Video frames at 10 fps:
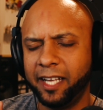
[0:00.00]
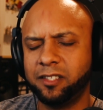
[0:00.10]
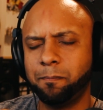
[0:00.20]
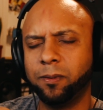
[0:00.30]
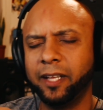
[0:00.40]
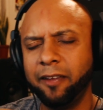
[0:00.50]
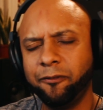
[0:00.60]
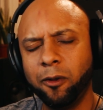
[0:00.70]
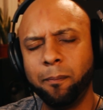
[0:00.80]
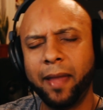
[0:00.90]

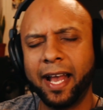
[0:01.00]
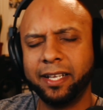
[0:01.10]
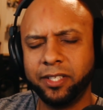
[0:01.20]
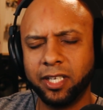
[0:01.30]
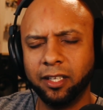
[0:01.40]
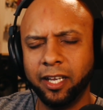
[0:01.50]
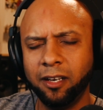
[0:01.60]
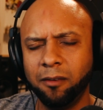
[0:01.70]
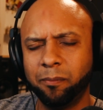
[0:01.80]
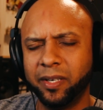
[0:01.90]
playful
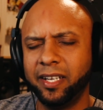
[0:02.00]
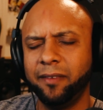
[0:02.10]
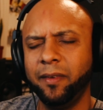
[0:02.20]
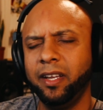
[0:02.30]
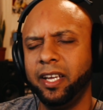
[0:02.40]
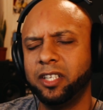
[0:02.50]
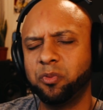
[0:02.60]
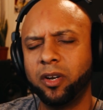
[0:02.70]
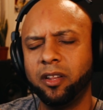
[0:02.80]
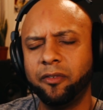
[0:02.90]
masculine, but it's
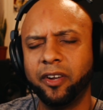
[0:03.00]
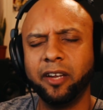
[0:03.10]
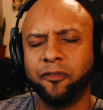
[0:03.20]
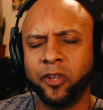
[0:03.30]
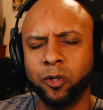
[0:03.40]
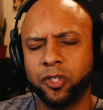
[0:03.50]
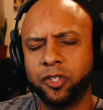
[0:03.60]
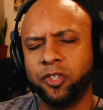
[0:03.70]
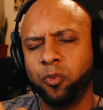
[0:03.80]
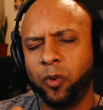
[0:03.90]
one of the very few
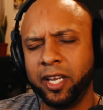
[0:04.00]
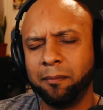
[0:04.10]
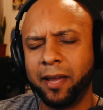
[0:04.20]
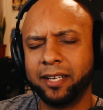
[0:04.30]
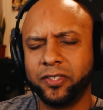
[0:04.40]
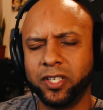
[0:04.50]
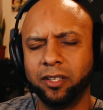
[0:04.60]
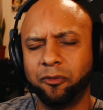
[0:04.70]
sweet masculine